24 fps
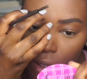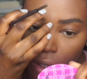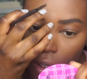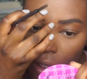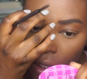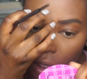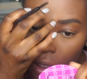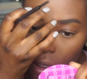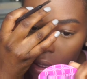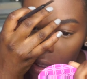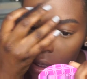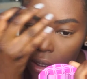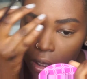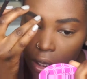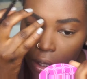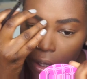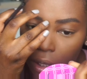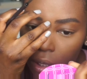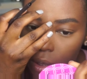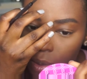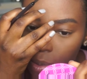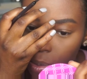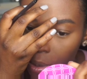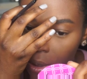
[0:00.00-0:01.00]
So that it
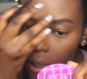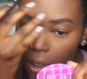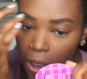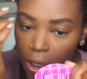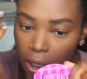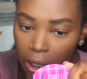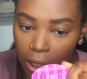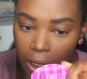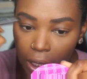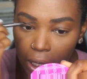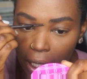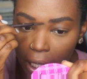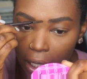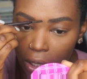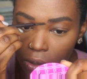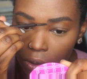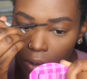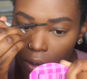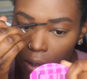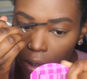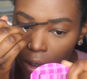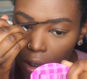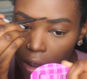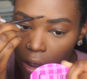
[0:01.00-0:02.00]
stays pretty
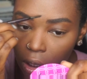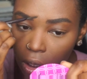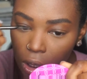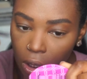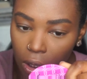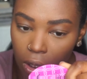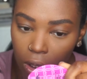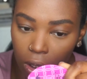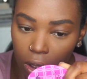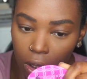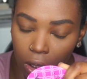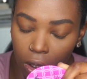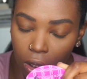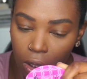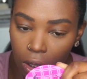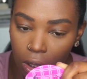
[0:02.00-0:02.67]
natural looking.